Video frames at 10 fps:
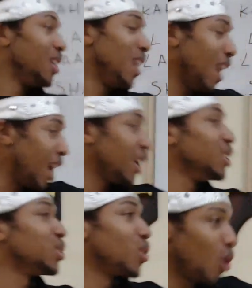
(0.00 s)
Yalak
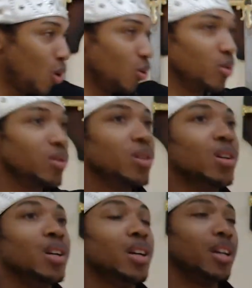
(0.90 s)
is go.
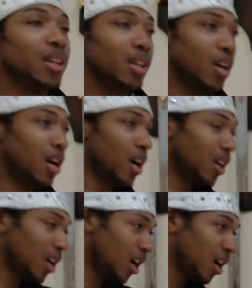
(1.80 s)

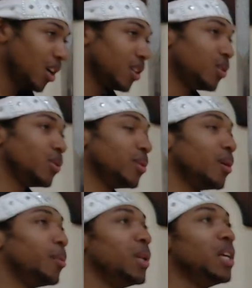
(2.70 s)
I
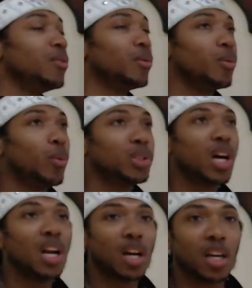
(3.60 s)
believe, what's
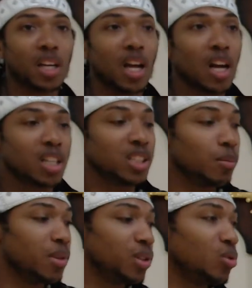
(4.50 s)
halak again? Halak is
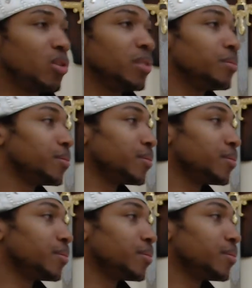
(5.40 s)
something too, right?